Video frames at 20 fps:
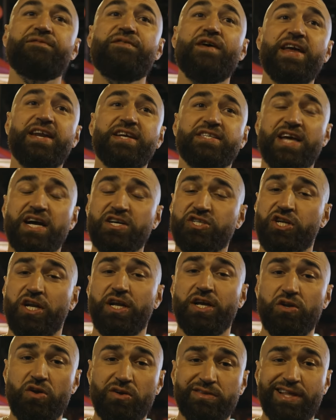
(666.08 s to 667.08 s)
feet is
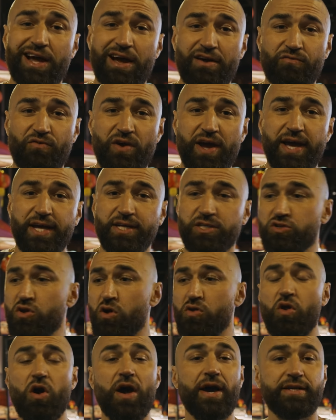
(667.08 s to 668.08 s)
actually not that rare. It's
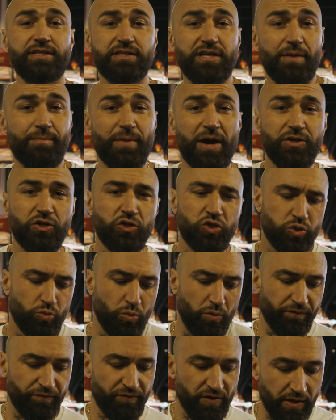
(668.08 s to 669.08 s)
not like some
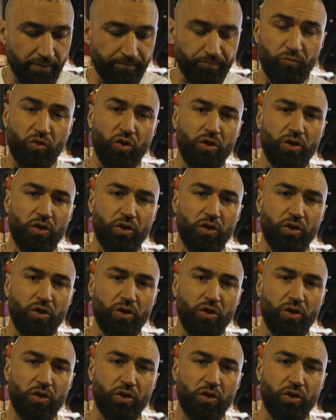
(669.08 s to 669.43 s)
unusual thing.